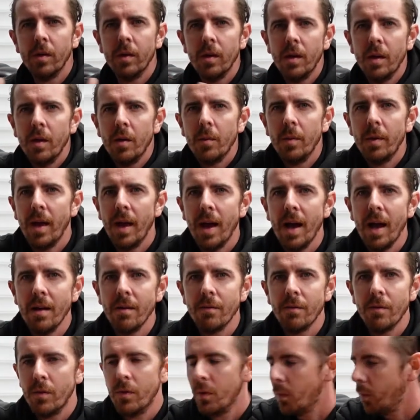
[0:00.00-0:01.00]
here we
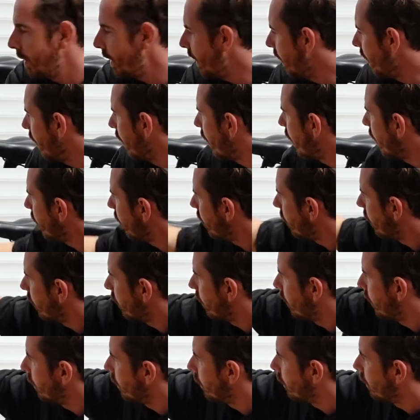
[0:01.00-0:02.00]
have the Windgoo,
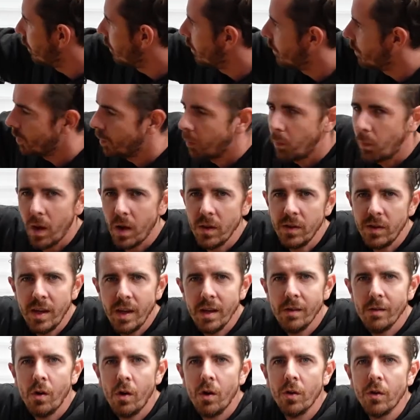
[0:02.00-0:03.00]
1
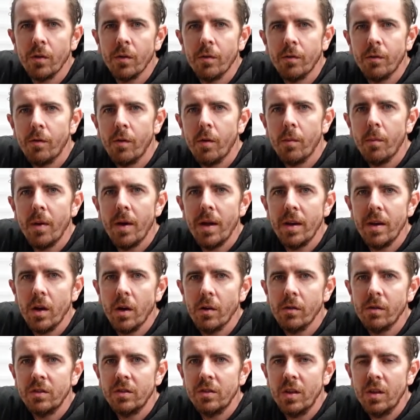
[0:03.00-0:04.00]
year on from when I
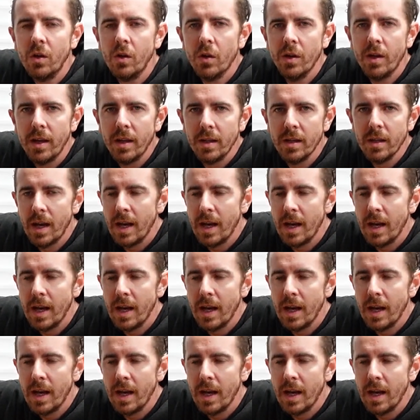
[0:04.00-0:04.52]
originally got it.